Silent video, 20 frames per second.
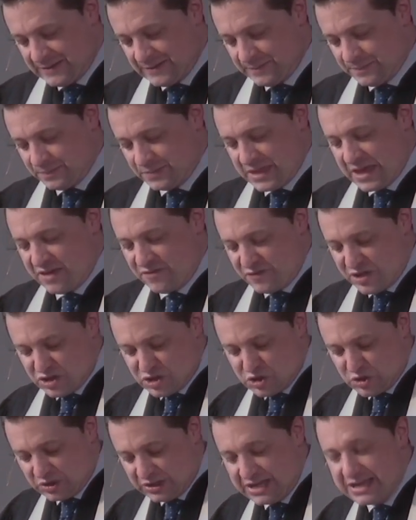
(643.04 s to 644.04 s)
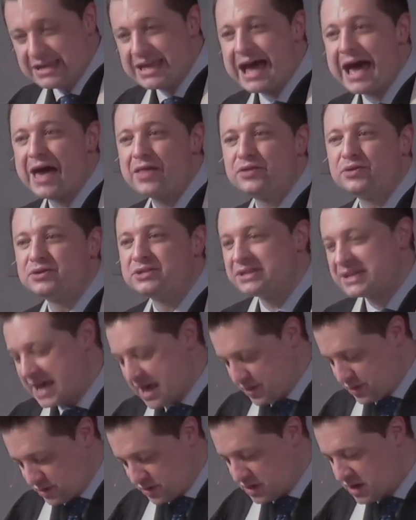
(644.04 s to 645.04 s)
They eventually gather
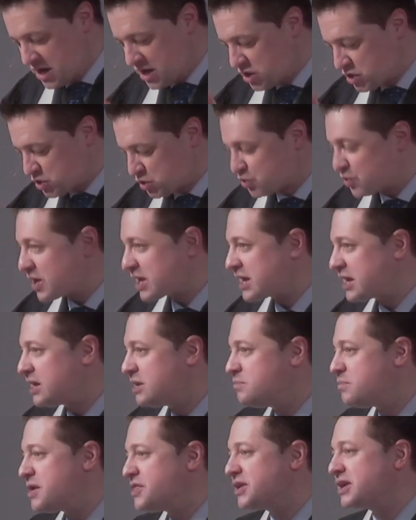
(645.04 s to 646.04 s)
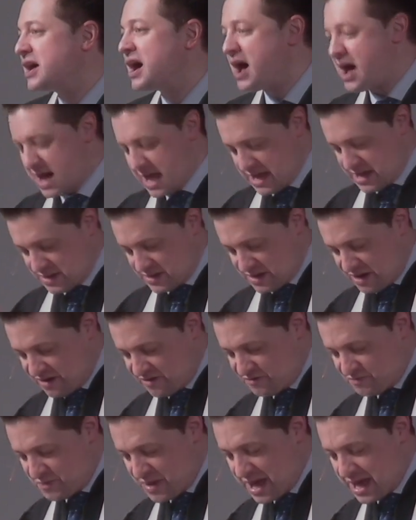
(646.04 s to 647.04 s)
together, stricken by the kind
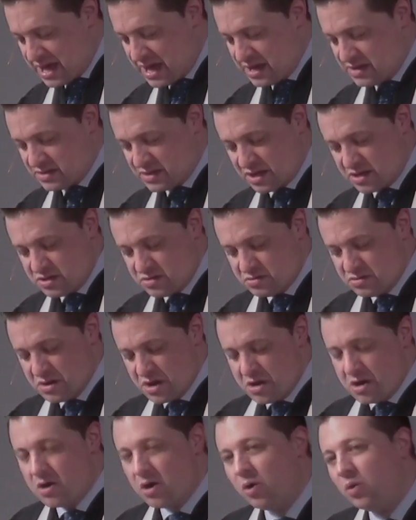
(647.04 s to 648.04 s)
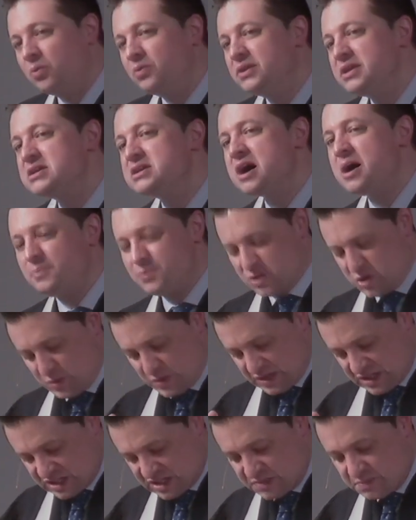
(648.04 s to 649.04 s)
of pain that you only come to
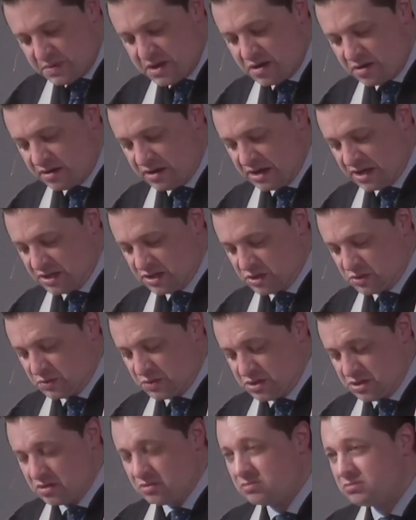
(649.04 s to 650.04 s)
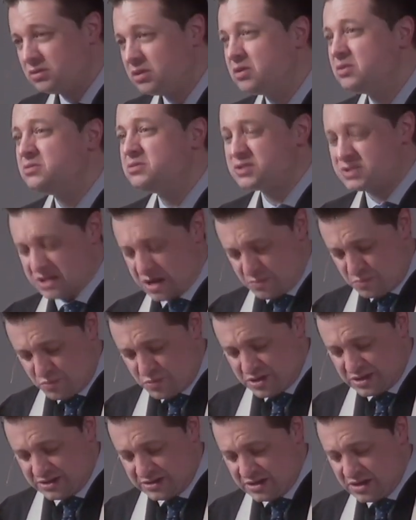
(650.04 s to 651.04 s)
experience when you lose
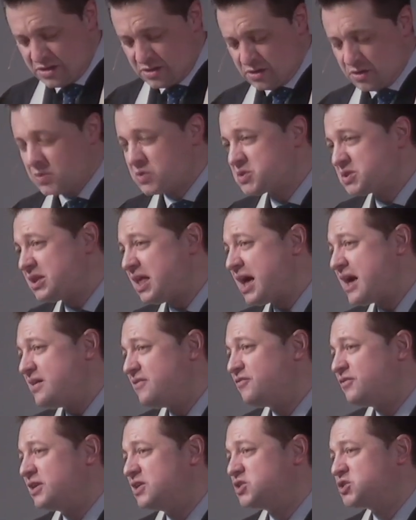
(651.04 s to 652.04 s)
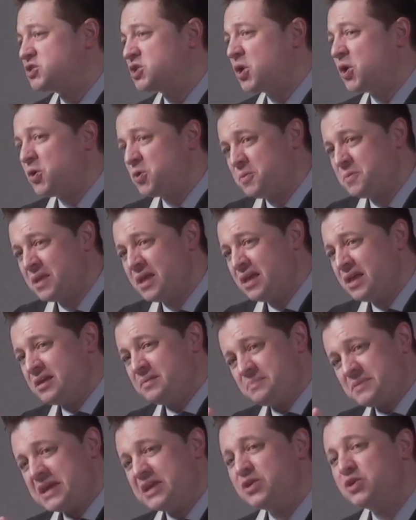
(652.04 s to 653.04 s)
someone whose life is so
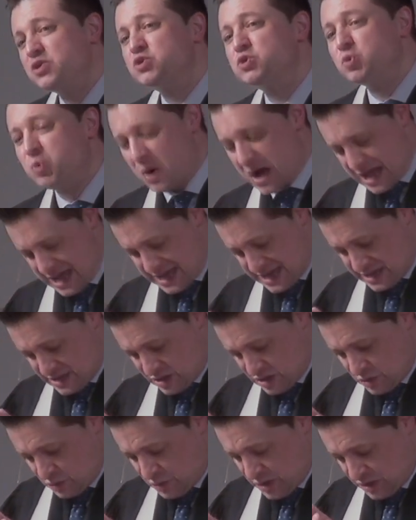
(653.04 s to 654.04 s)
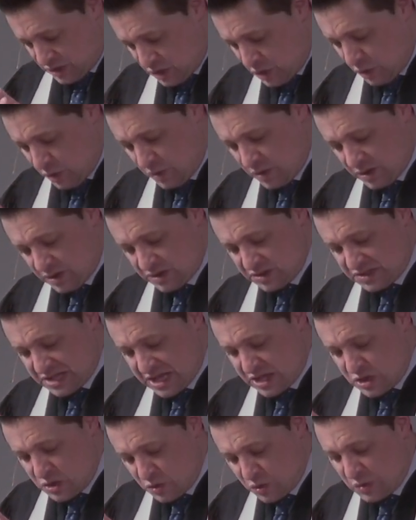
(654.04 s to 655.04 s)
intertwined with yours that
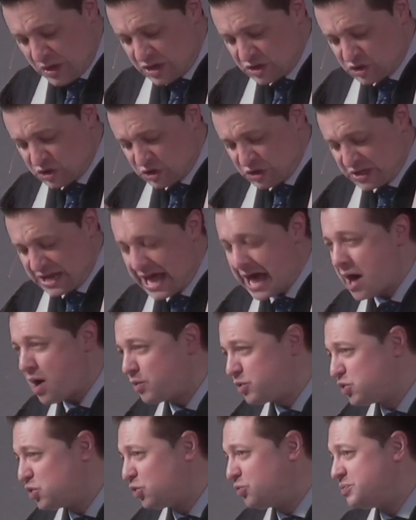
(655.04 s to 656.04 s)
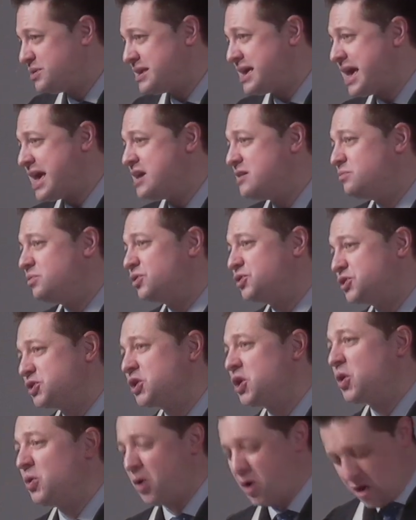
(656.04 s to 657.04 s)
you question how you'll be able to
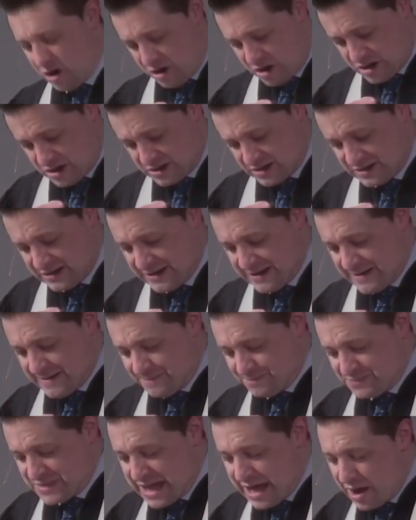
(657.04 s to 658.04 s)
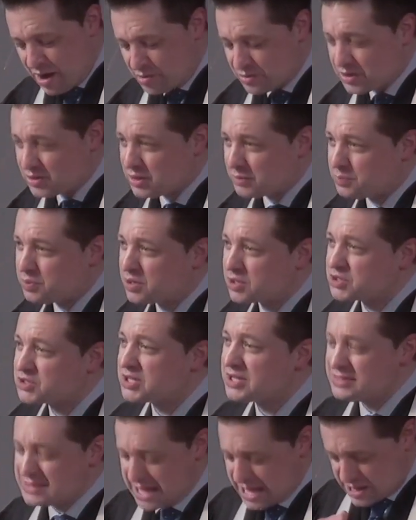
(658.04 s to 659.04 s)
go on now that the
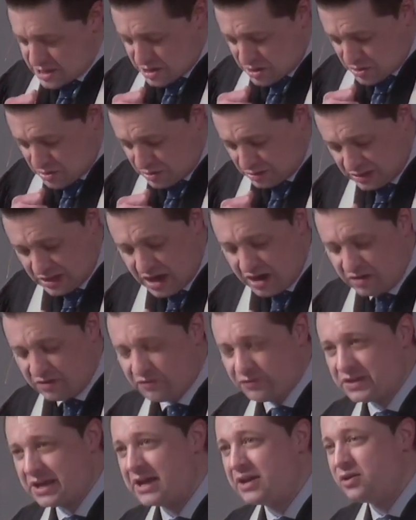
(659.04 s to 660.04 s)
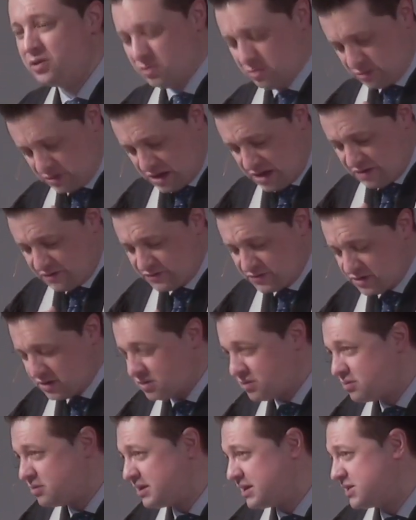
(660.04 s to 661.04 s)
person that you loved and who loved
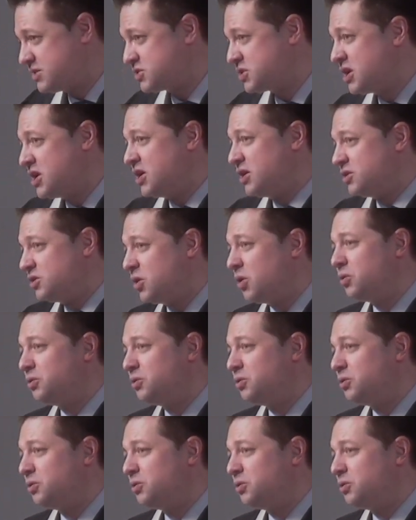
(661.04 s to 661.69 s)
you is no